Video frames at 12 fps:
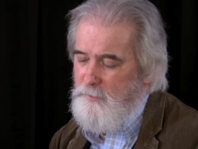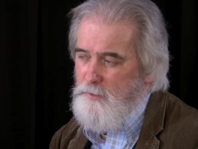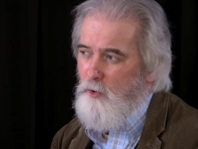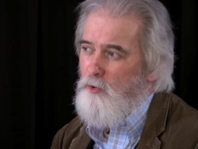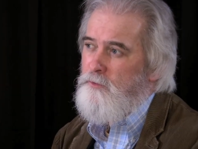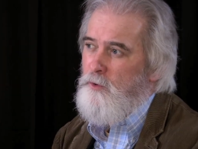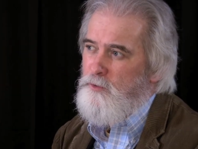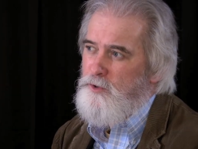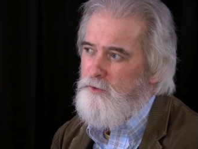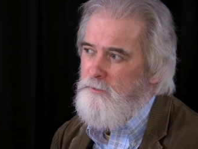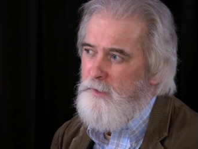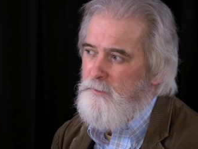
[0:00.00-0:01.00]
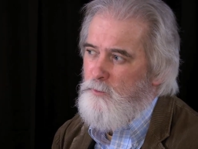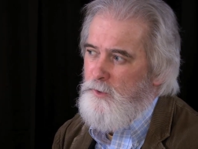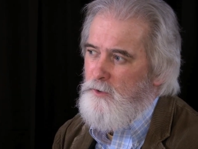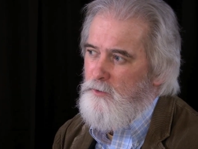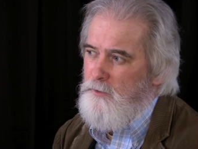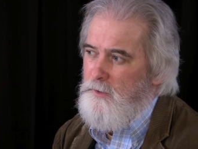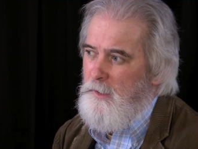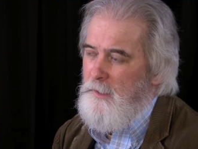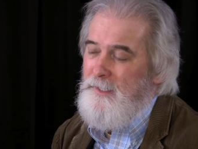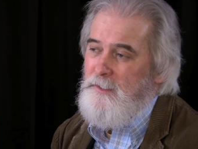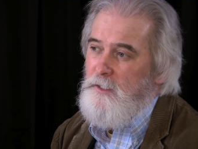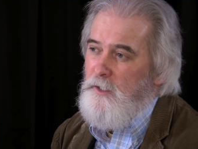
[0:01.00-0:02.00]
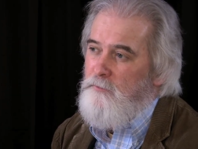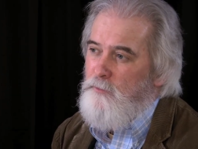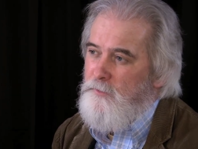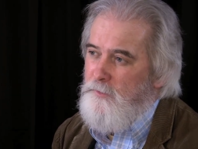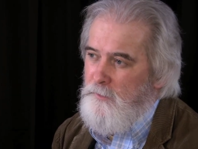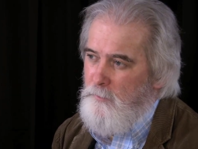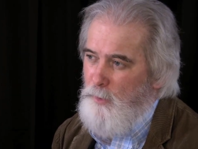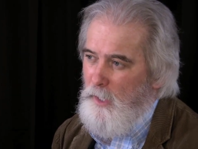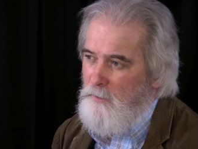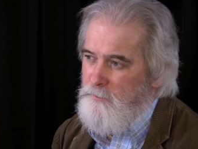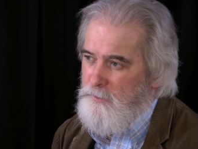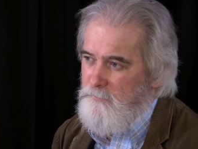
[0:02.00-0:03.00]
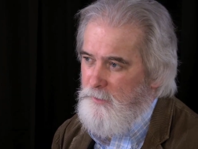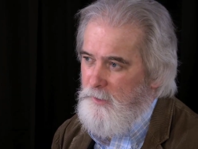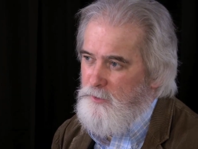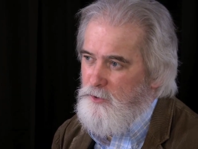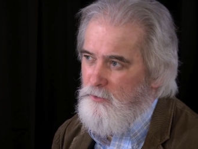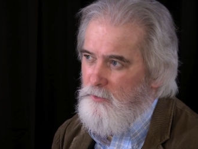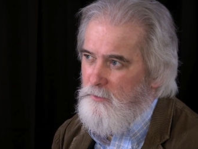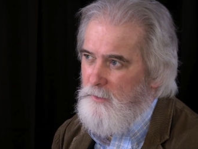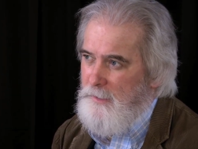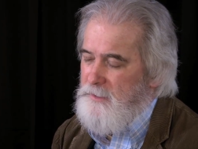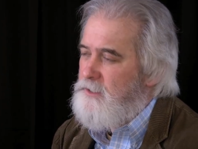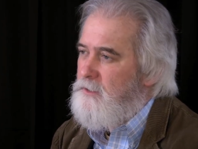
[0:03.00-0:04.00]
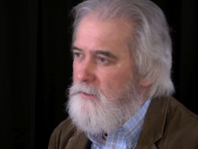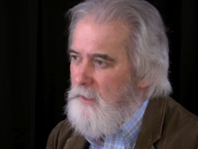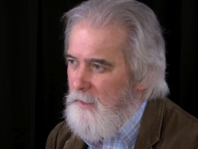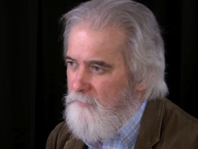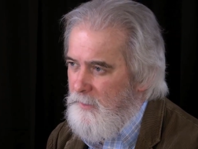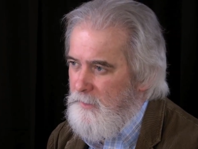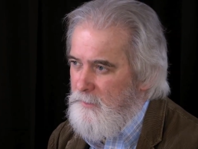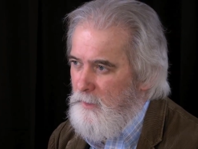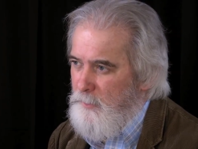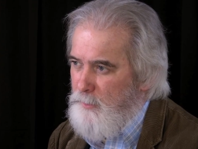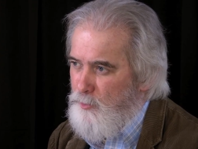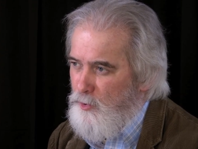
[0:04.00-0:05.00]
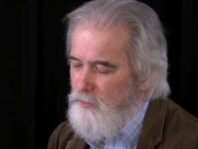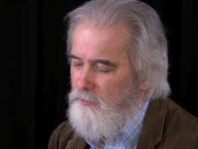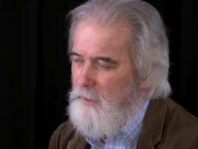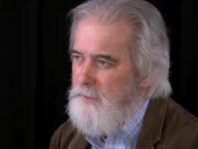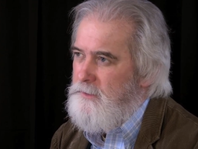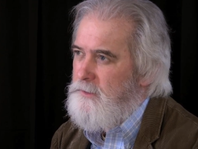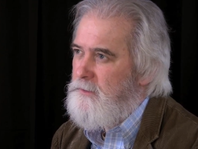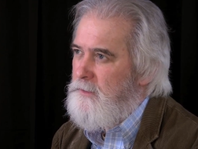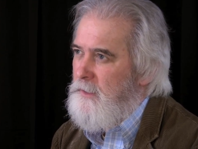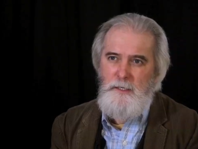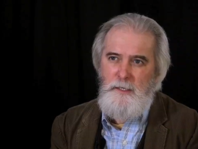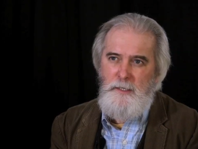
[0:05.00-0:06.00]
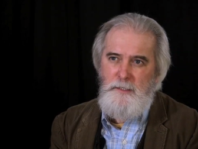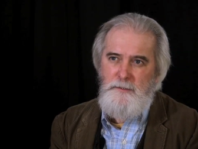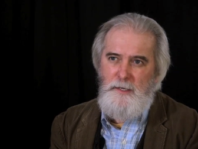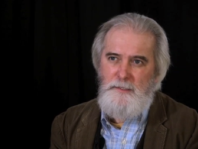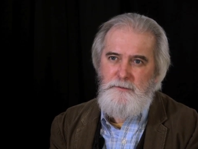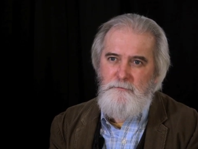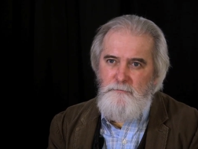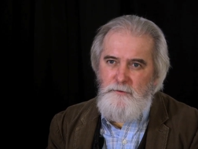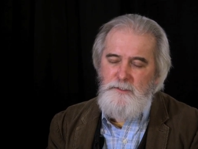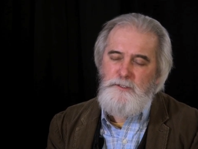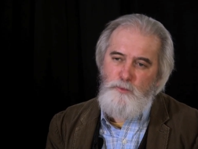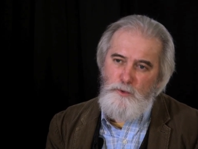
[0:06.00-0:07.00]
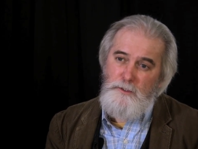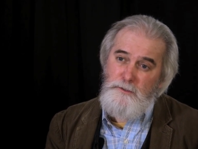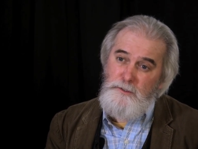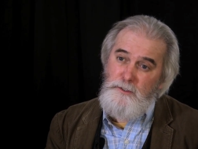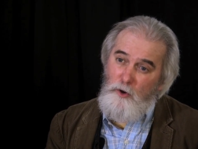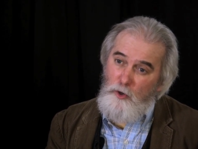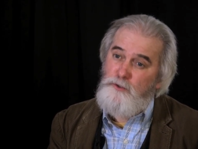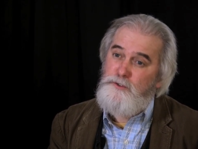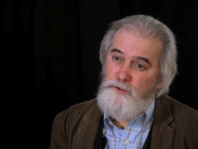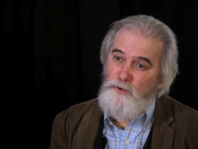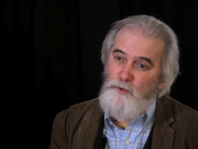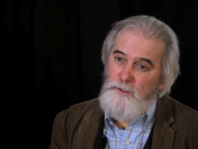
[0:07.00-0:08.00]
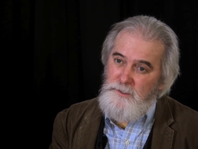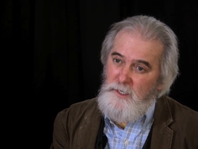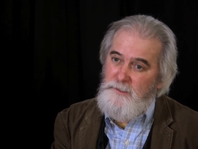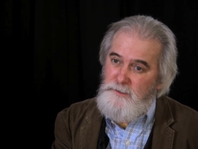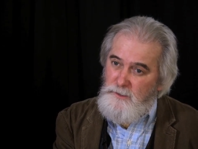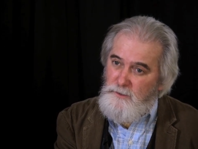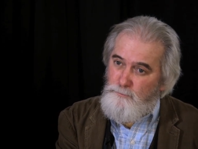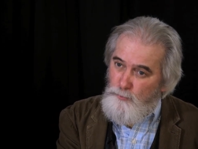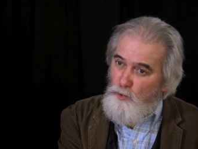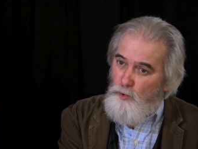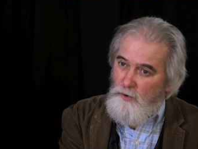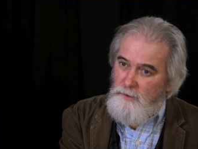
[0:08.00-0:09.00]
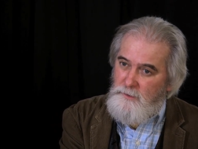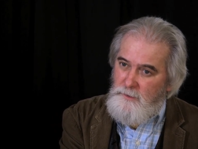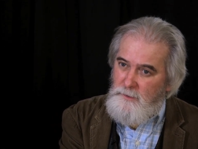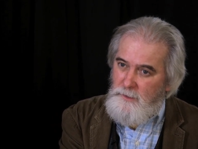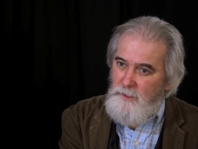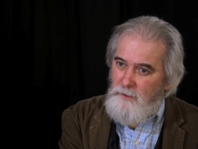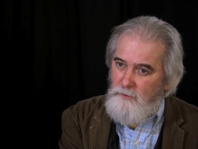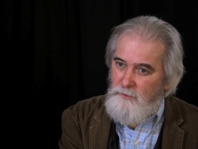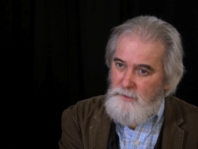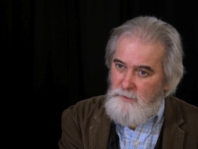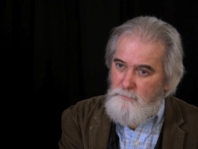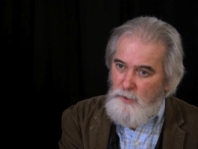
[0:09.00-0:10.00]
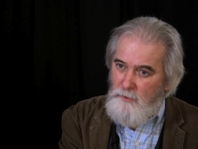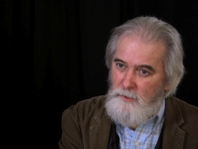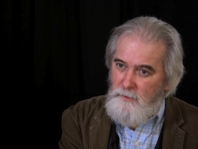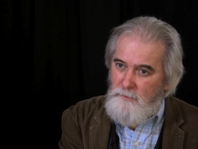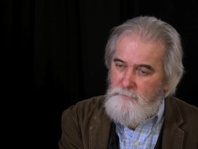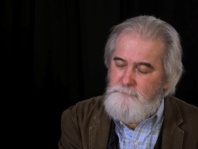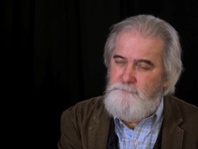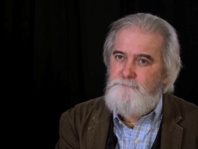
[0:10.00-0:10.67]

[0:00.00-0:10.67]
this whole notion that we could live within the bounds of nature and still have economic progress, that this was also an idea born here in America.